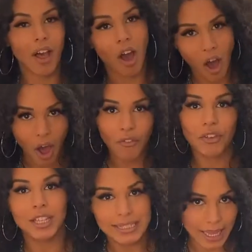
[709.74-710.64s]
Off
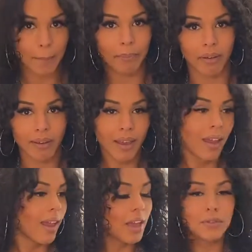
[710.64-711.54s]
topic.
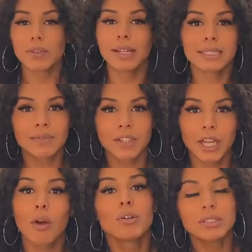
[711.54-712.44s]
If you like this
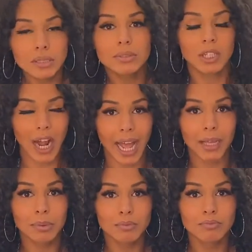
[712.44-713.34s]
video,
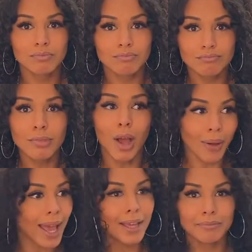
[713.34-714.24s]
subscribe,
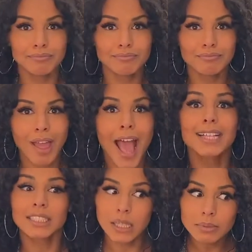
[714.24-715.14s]
okay?
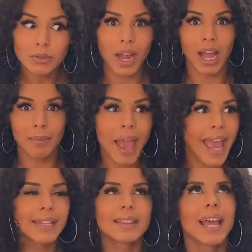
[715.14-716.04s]
Subscribe
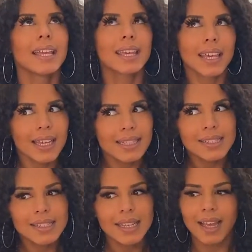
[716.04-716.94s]
and like it.
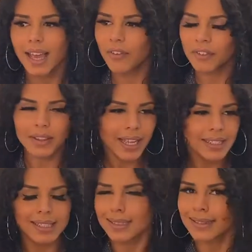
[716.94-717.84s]
If you
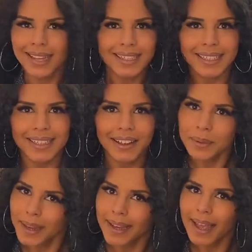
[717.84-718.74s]
liked it, you like it,
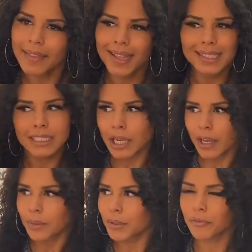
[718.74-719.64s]
okay? And then share
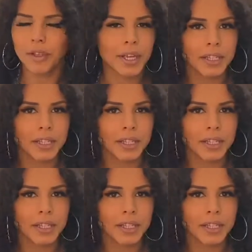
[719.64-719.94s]
it with a friend.